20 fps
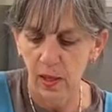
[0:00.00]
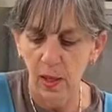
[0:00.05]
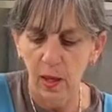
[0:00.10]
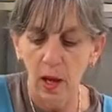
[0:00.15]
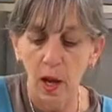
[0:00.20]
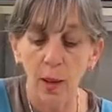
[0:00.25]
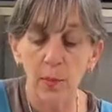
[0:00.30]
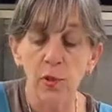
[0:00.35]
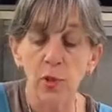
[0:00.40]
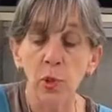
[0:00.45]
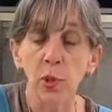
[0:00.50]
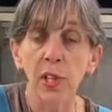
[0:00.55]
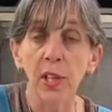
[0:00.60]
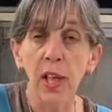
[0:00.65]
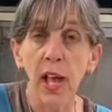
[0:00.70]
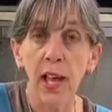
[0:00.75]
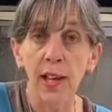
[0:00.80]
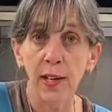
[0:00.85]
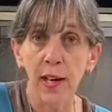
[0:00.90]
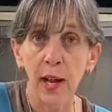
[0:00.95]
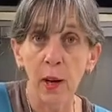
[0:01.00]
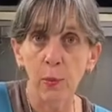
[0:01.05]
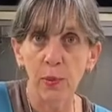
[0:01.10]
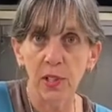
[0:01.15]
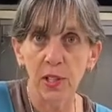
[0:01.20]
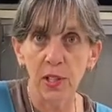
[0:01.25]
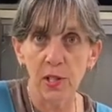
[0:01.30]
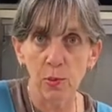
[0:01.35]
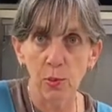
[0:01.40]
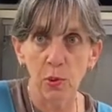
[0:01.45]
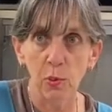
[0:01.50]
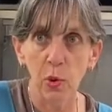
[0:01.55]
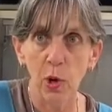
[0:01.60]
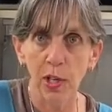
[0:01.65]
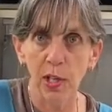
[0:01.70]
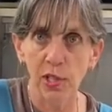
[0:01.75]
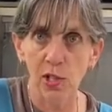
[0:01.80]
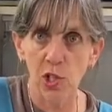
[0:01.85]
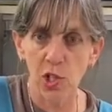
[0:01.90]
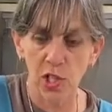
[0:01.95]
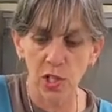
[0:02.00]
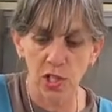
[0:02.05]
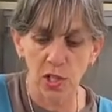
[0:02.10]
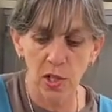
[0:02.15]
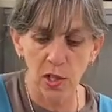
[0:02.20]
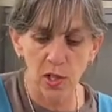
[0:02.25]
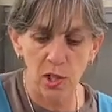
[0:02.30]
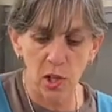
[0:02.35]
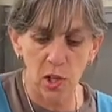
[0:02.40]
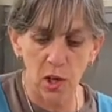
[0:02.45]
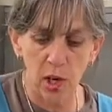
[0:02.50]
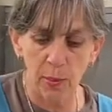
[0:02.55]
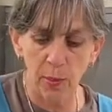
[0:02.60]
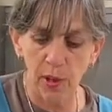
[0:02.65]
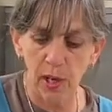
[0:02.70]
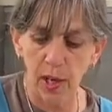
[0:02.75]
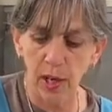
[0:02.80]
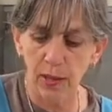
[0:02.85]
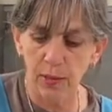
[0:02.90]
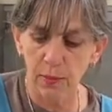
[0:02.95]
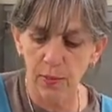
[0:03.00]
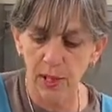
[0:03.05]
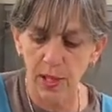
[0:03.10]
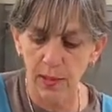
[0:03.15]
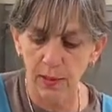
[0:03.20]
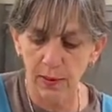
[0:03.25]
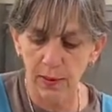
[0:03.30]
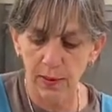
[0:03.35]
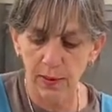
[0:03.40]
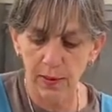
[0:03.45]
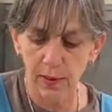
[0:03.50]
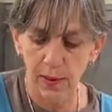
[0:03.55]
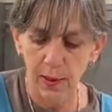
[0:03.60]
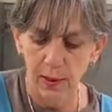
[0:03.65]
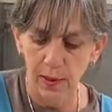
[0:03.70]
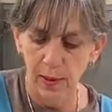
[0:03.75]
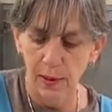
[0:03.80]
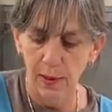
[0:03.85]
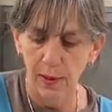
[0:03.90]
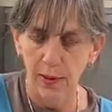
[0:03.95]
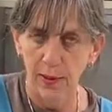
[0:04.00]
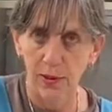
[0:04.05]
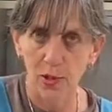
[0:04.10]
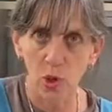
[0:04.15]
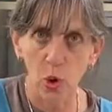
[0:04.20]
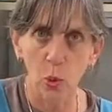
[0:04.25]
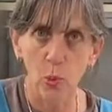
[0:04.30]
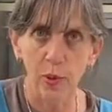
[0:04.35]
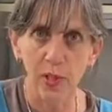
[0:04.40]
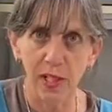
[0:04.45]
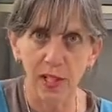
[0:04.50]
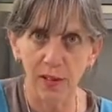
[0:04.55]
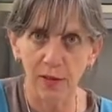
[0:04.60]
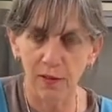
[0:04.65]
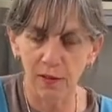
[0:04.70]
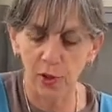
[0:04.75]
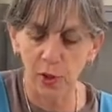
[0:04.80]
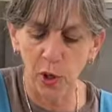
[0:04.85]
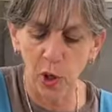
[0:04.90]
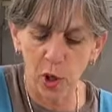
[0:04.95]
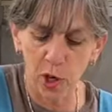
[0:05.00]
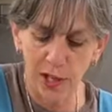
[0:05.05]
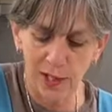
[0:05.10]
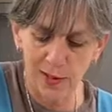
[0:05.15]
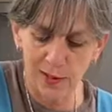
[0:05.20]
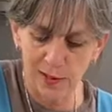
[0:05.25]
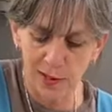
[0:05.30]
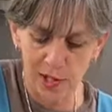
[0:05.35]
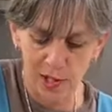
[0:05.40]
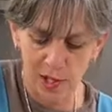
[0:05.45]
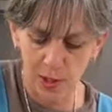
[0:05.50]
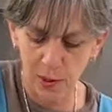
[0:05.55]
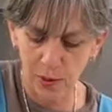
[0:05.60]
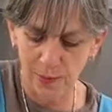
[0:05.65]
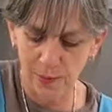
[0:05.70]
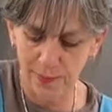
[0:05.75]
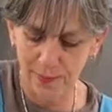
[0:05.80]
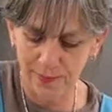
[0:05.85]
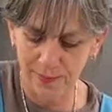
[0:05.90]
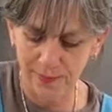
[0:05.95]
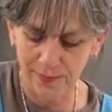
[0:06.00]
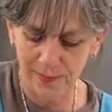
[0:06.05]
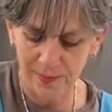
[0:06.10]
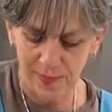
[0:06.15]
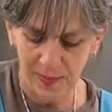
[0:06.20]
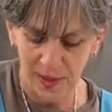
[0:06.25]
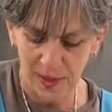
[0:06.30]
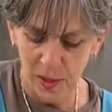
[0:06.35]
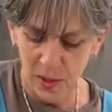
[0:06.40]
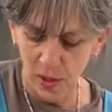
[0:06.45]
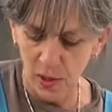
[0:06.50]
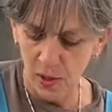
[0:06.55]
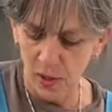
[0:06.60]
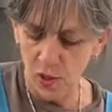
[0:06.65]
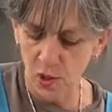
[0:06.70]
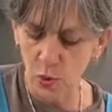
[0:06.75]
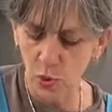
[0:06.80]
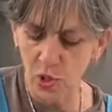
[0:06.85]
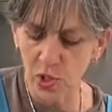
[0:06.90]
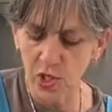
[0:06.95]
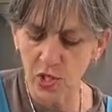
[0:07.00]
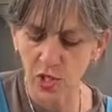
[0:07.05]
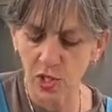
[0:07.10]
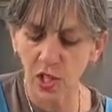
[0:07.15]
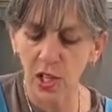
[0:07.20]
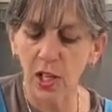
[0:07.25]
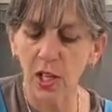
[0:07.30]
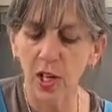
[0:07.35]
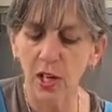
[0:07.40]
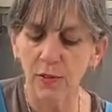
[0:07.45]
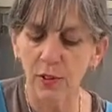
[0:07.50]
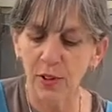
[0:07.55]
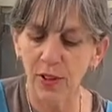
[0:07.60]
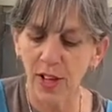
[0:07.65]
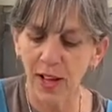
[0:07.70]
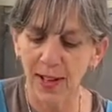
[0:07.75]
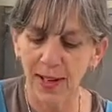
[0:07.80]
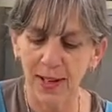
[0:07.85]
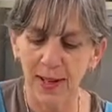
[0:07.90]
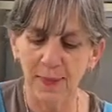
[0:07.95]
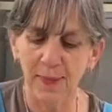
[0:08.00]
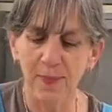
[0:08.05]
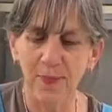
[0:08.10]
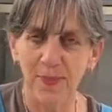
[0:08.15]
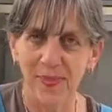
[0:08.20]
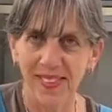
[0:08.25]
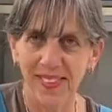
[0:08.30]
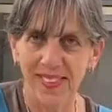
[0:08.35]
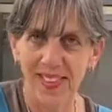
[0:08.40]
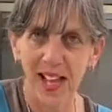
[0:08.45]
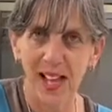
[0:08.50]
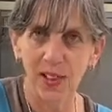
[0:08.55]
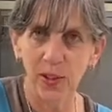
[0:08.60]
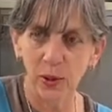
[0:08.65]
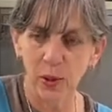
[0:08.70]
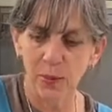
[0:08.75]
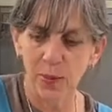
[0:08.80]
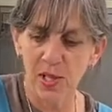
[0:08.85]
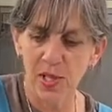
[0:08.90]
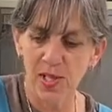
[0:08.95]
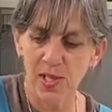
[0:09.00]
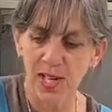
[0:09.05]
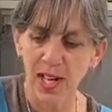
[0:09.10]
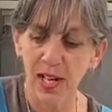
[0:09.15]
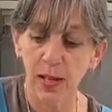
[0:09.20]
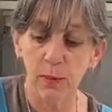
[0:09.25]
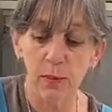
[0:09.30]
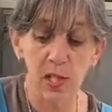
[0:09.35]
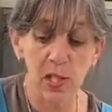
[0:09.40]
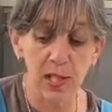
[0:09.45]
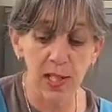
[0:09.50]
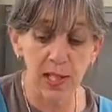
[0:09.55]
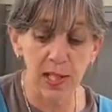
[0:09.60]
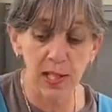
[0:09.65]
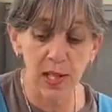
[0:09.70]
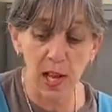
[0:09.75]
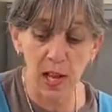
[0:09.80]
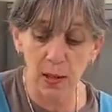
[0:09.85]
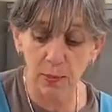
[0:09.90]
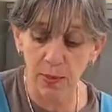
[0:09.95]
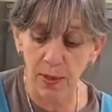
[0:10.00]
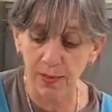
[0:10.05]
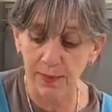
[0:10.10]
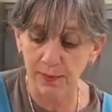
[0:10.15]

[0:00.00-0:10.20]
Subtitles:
I'm doing that now because we wanted cheese on top, and I've been dopey and forgotten, so we're just going to cover that up. That little mistake. Mistakes happen.